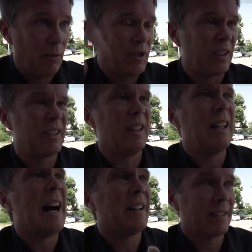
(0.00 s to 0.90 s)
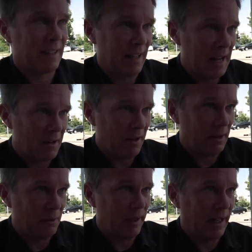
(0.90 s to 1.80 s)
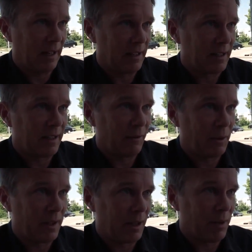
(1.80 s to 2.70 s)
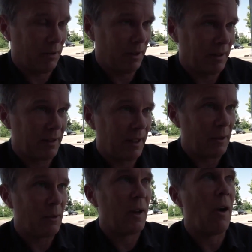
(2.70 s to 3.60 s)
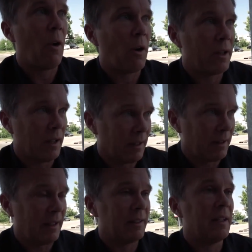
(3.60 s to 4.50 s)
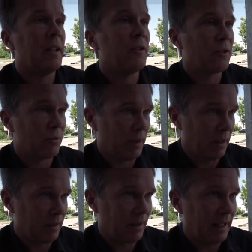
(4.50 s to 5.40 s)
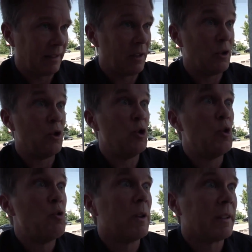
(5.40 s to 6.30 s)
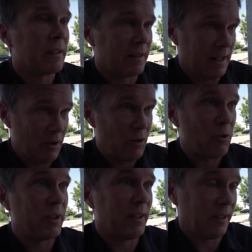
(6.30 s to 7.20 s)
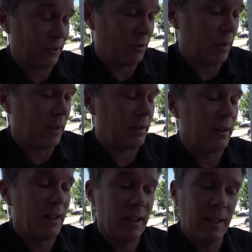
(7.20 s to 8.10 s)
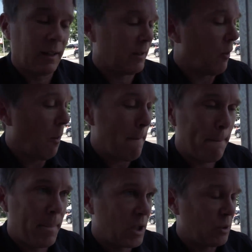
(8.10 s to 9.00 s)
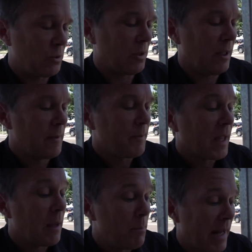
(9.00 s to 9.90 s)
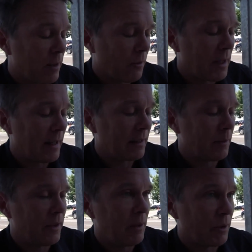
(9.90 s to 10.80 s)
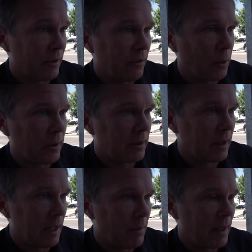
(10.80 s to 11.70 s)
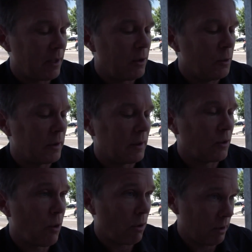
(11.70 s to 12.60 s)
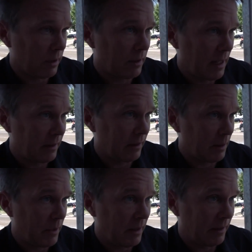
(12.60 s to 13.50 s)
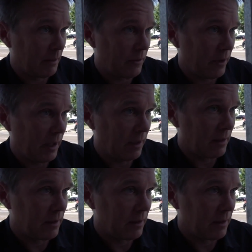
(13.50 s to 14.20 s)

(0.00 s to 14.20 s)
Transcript: which is the last layer in a way. If you think about it, you know, the audience is the instrument, is the newest instrument. So Beethoven 9th Symphony was the first time that used the chorus as in a symphony.